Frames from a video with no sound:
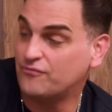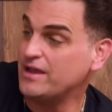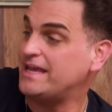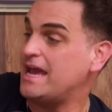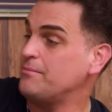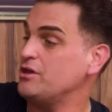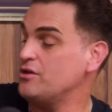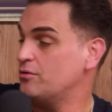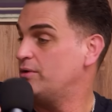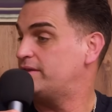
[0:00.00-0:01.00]
if we came to
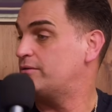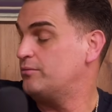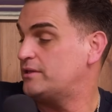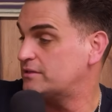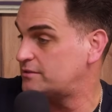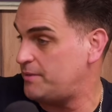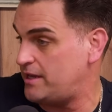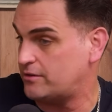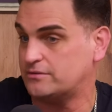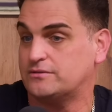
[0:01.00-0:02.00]
you with the
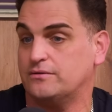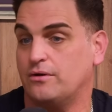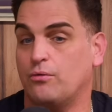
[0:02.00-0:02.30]
speakers,